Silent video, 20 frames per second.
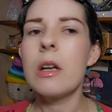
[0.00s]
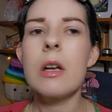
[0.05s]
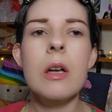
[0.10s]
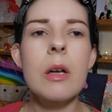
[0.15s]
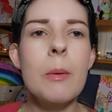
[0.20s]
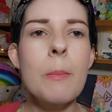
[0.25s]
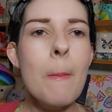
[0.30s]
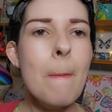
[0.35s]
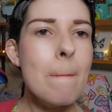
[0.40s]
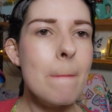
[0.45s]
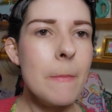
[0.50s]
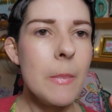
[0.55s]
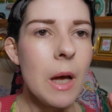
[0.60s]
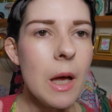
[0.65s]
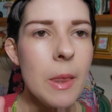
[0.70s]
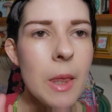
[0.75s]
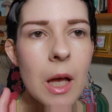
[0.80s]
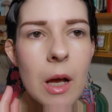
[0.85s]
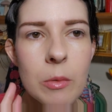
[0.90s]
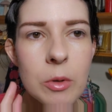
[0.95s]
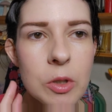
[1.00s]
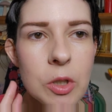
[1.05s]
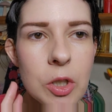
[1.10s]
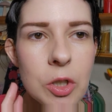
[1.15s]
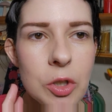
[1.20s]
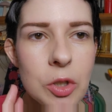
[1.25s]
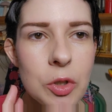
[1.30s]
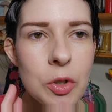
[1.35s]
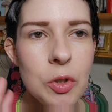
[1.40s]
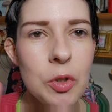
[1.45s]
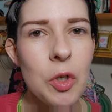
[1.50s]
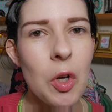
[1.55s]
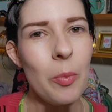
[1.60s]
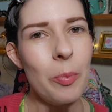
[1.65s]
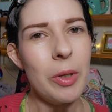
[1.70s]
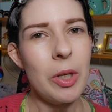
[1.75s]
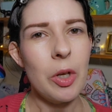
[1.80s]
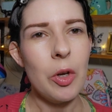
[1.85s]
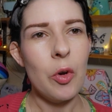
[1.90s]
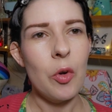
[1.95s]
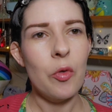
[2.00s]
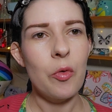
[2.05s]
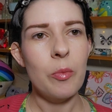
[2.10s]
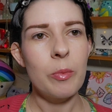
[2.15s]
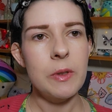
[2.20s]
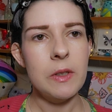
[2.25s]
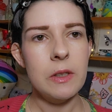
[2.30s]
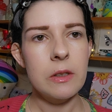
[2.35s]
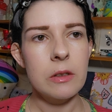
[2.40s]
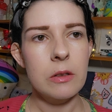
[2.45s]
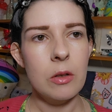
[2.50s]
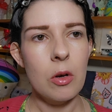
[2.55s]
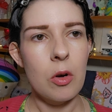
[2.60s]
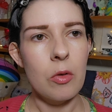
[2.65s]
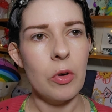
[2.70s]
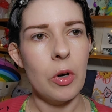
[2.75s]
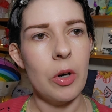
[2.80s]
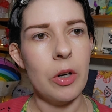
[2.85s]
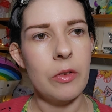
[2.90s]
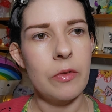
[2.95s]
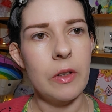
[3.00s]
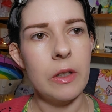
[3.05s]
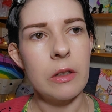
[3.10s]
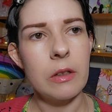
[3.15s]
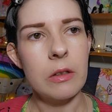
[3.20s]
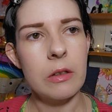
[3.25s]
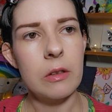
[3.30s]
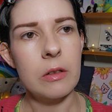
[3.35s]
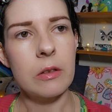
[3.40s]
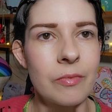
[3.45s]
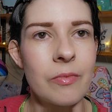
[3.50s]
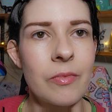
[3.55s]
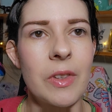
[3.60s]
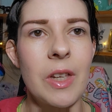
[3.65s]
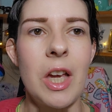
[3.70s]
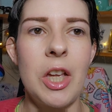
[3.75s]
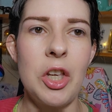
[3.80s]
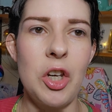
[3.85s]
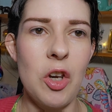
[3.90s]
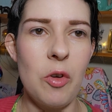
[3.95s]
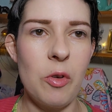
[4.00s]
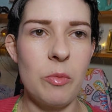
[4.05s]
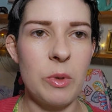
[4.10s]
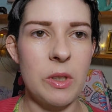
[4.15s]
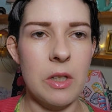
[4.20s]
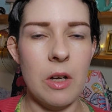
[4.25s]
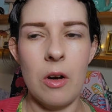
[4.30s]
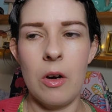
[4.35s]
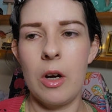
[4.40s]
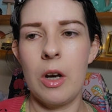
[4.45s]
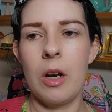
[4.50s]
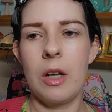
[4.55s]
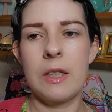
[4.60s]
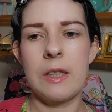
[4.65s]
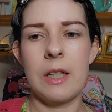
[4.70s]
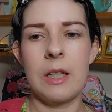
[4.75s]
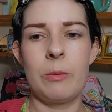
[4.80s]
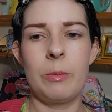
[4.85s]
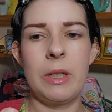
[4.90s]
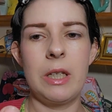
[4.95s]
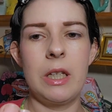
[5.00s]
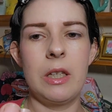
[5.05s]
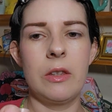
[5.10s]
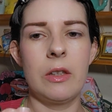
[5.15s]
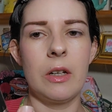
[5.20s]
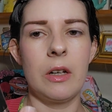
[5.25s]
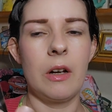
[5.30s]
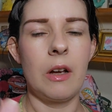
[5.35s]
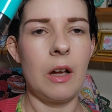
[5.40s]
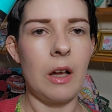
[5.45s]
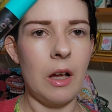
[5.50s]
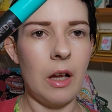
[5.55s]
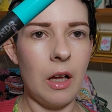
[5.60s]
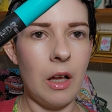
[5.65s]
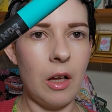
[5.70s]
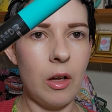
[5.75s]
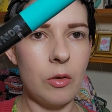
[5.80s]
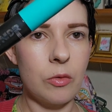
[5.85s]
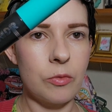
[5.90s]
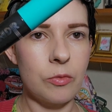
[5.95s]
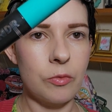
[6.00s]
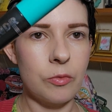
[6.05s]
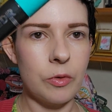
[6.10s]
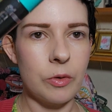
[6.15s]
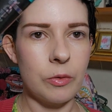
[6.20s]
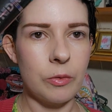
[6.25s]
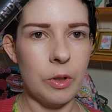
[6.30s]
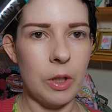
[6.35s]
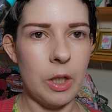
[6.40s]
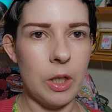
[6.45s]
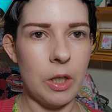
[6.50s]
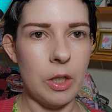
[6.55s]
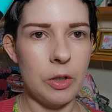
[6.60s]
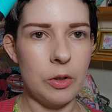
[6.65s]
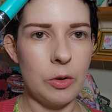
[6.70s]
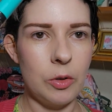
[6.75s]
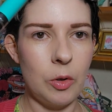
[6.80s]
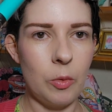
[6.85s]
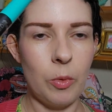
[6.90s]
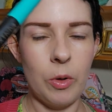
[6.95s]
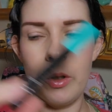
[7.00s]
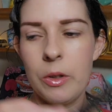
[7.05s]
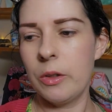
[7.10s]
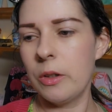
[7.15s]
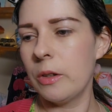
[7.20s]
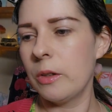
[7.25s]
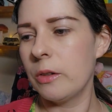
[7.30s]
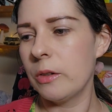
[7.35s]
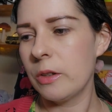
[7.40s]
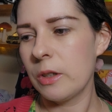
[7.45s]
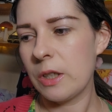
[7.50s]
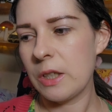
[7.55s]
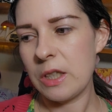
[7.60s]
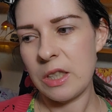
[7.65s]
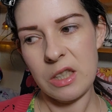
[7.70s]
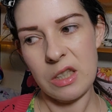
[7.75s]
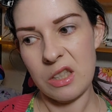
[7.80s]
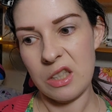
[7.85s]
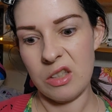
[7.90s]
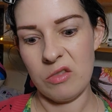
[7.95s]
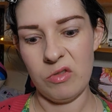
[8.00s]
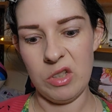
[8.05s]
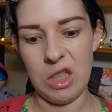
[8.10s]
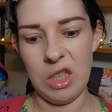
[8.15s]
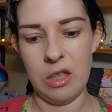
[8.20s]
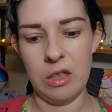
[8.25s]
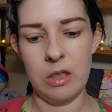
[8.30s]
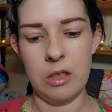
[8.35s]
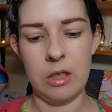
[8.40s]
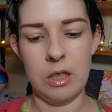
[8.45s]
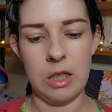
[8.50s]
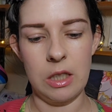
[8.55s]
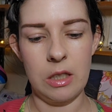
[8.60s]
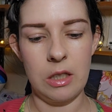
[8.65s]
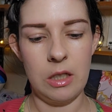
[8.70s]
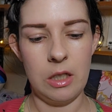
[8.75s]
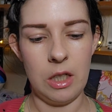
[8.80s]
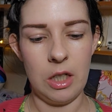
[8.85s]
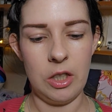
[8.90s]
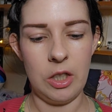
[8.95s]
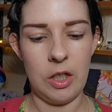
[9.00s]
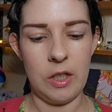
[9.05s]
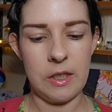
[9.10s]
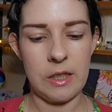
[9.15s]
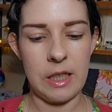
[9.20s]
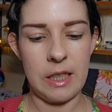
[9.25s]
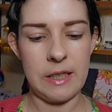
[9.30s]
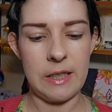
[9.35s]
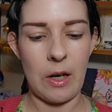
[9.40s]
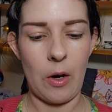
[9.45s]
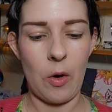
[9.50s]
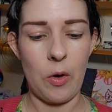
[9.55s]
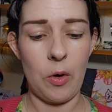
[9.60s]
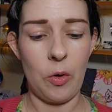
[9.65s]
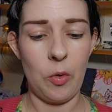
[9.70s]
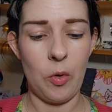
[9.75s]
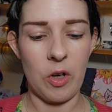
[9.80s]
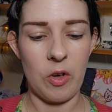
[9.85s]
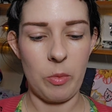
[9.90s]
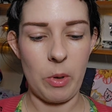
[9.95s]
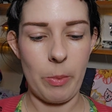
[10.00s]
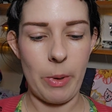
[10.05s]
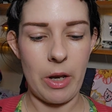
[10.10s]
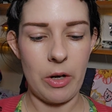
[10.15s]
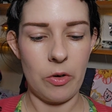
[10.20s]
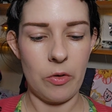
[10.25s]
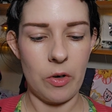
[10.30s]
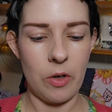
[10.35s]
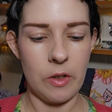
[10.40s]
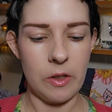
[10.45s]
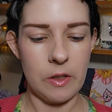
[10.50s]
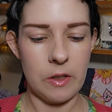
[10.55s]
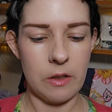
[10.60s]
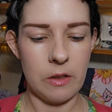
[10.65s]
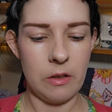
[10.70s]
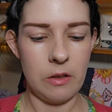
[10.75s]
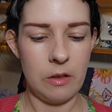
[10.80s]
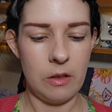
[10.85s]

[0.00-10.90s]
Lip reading: And now I'm just going to do a bit of mascara, I think. And you know, my mascara is going to be the e.l.f. New one. It's really good, and I know it's going to stay on and not give me panda eyes.